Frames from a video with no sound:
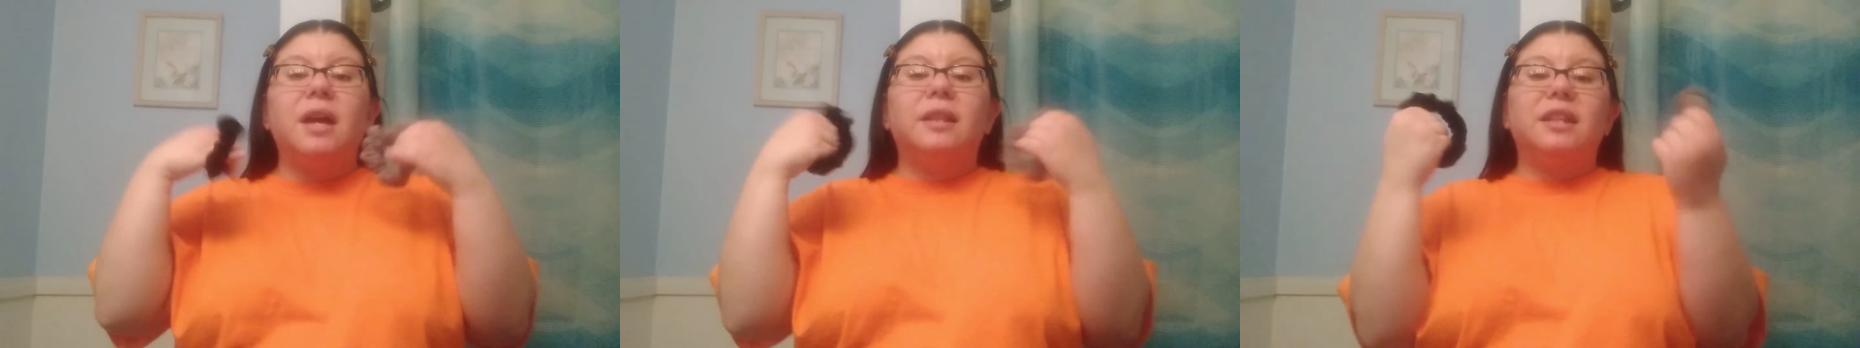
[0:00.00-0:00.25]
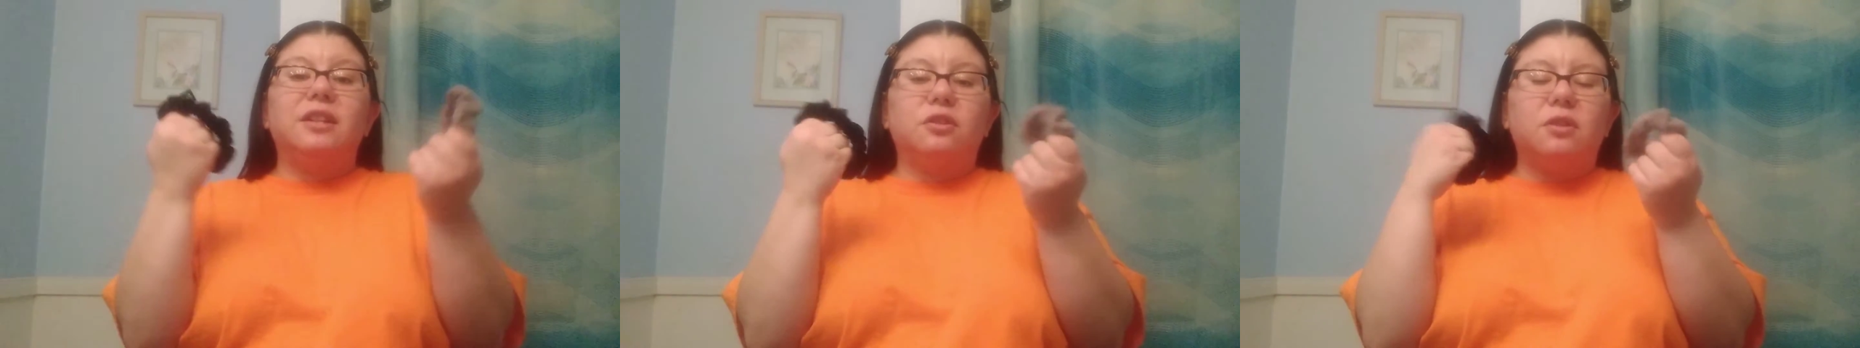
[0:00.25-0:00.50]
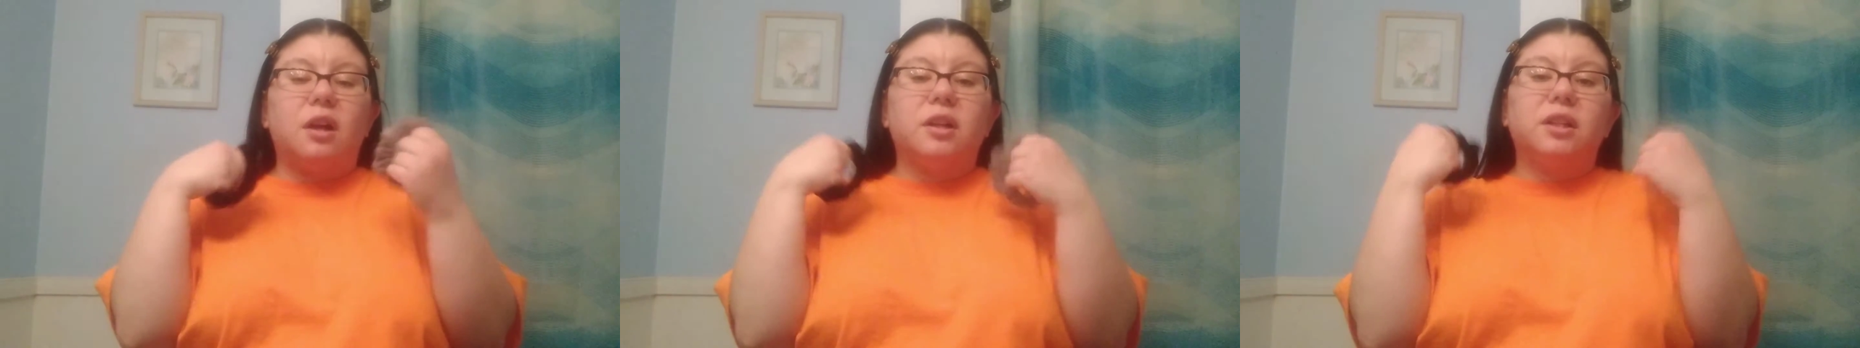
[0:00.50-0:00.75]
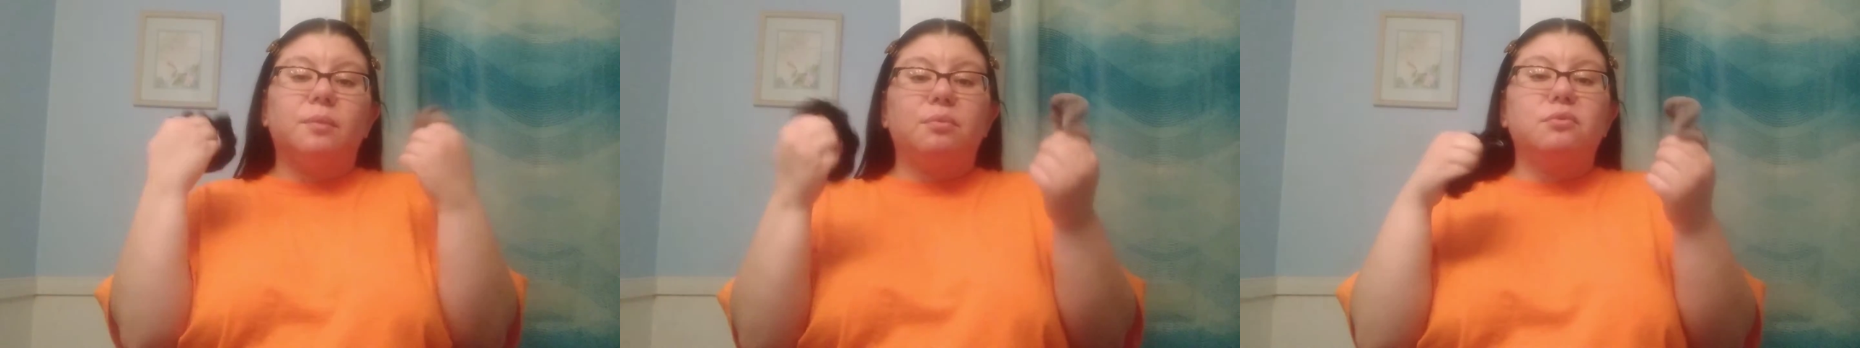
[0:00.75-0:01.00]
these are not
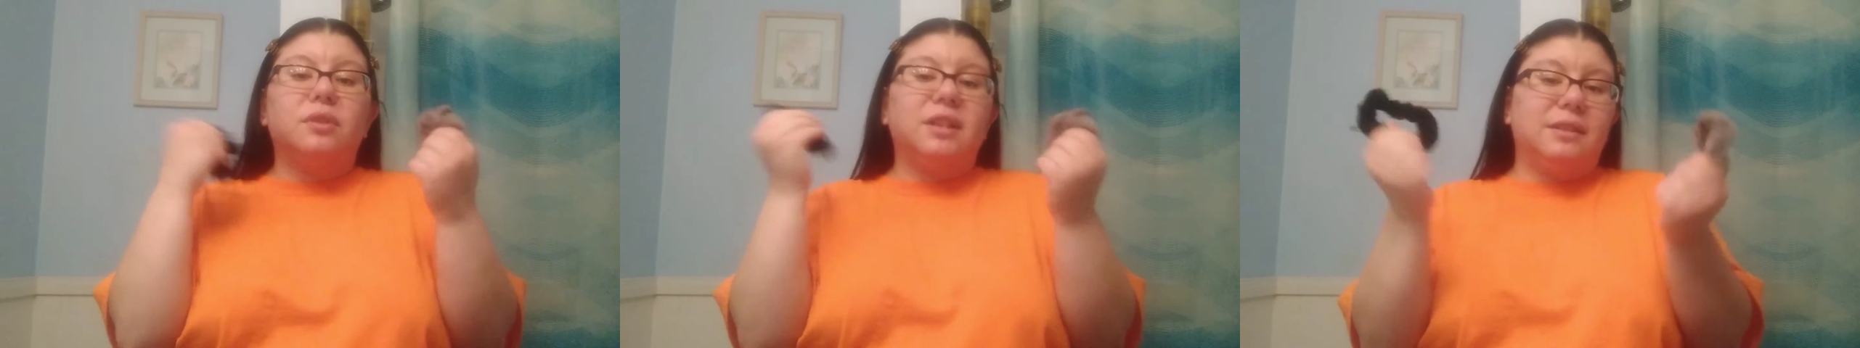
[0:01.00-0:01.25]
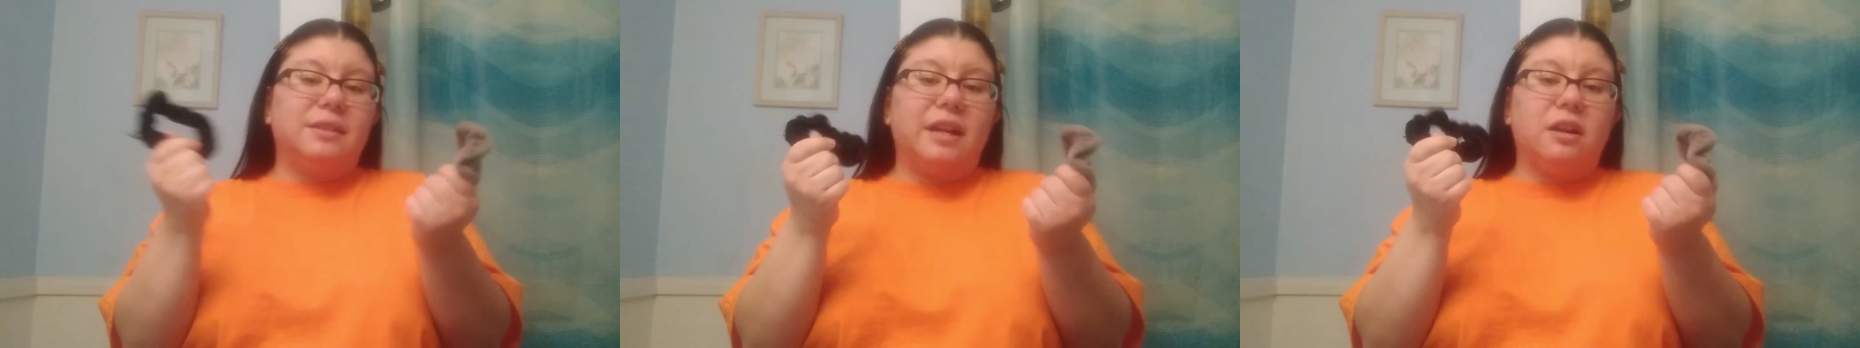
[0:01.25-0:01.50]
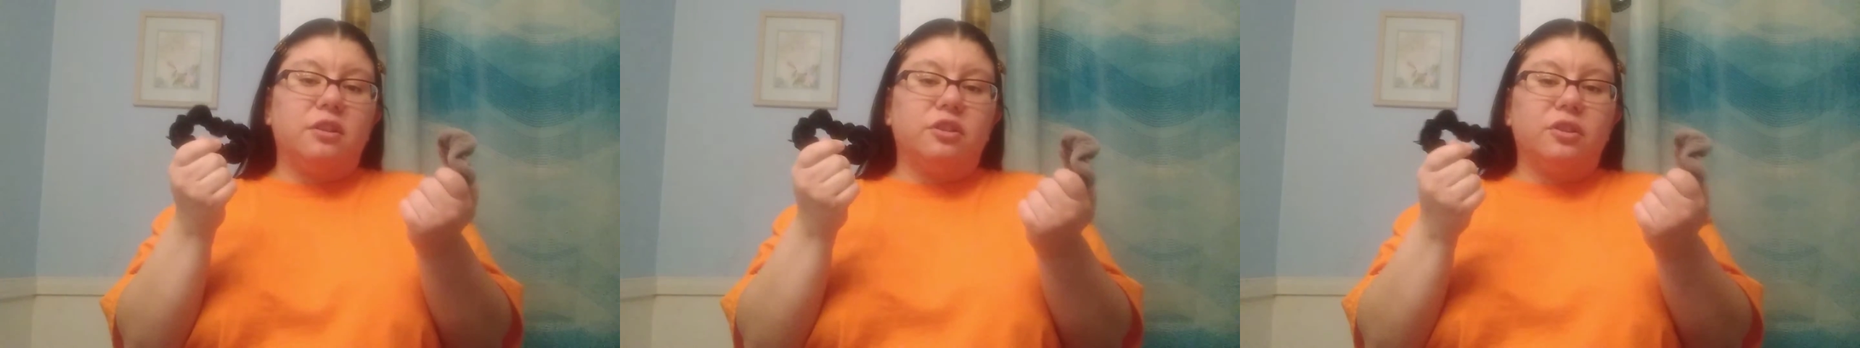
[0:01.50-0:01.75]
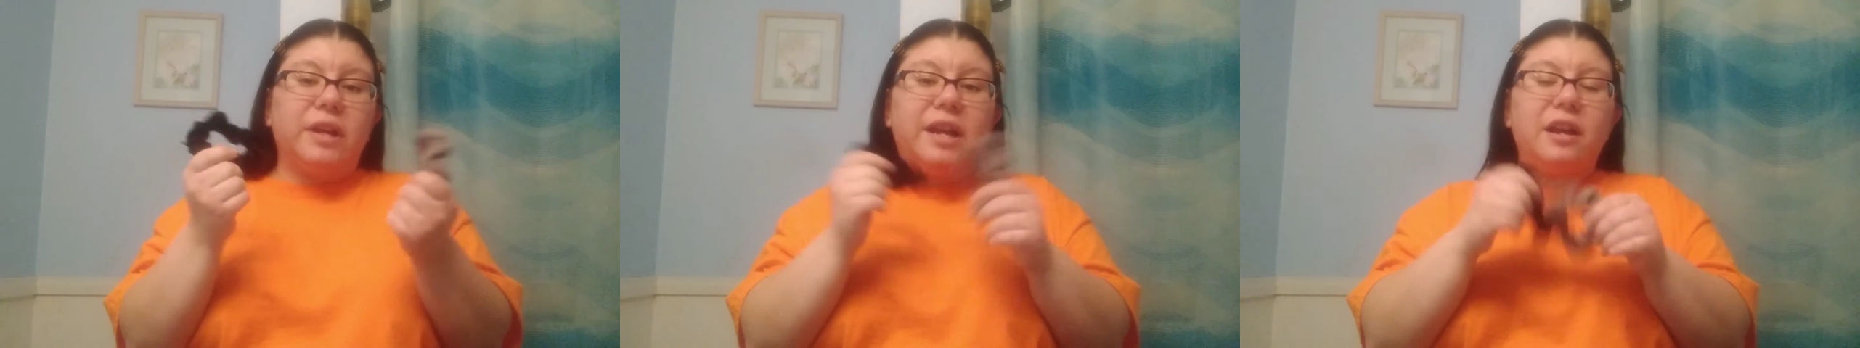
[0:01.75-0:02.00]
going to pull and snag on
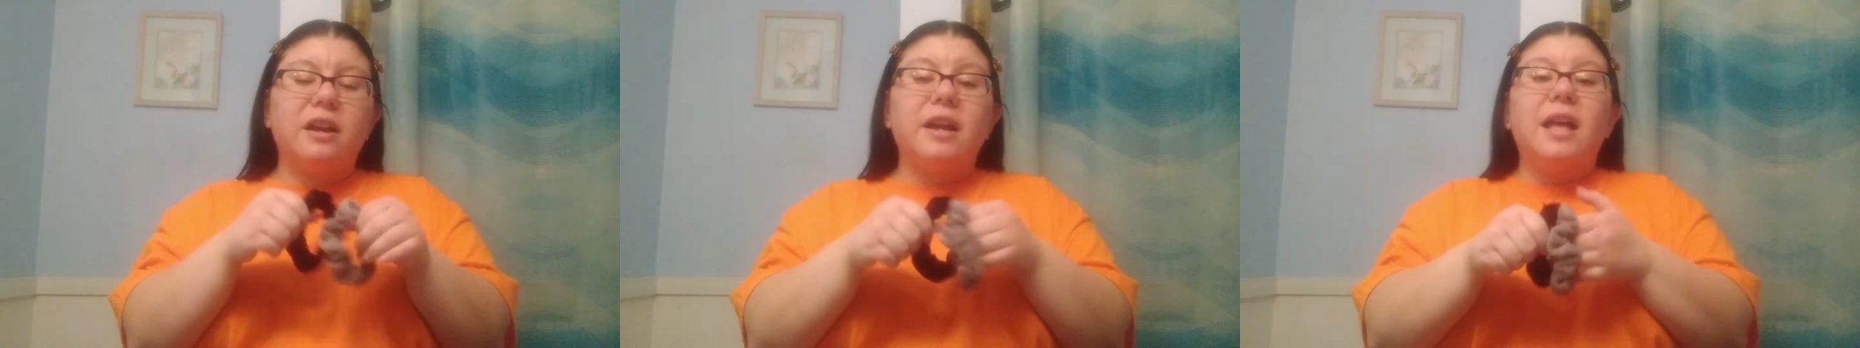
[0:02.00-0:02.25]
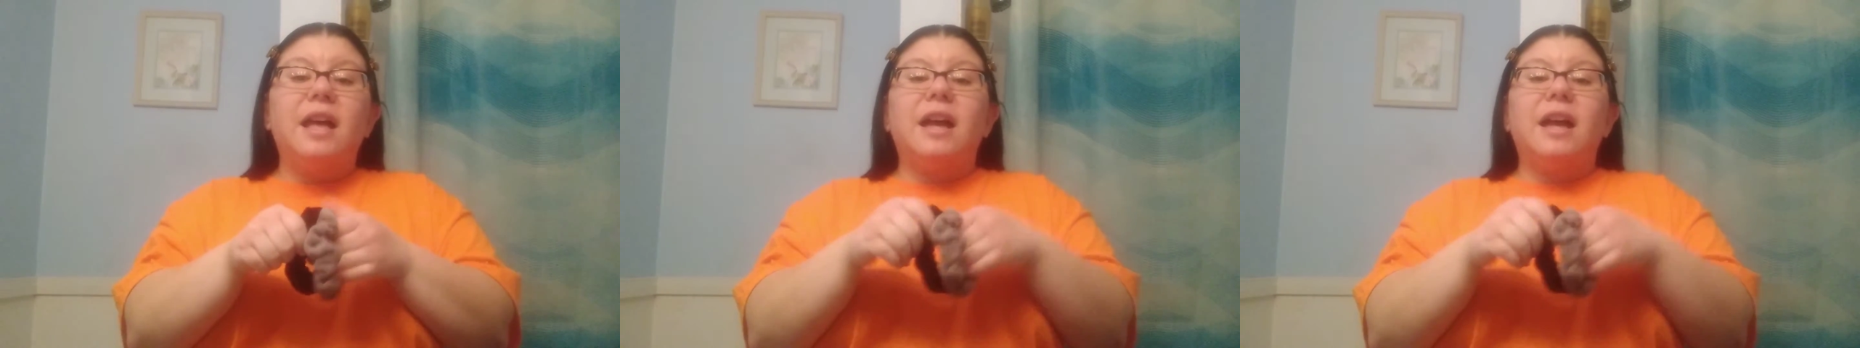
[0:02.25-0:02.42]
your hair,